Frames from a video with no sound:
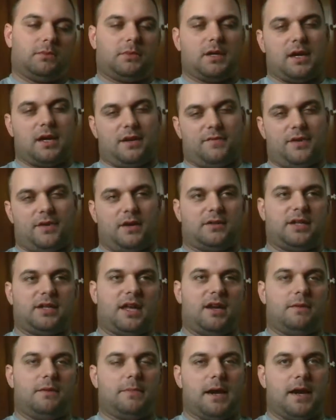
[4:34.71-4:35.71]
Kind of
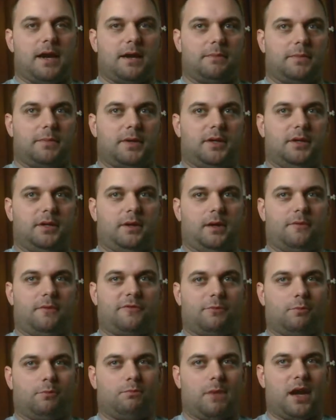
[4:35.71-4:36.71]
irritated about it, but
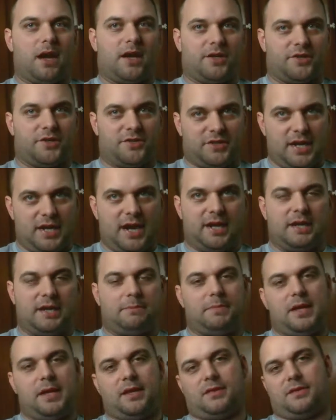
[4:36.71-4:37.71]
from my understanding,
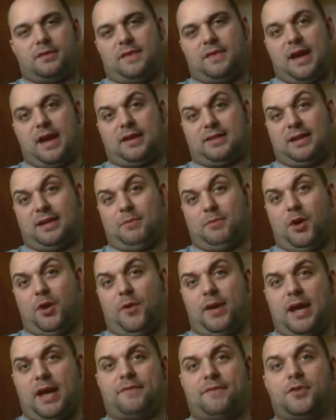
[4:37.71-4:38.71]
being the fact that I'm
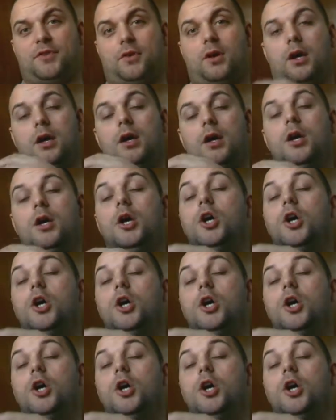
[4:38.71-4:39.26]
going after a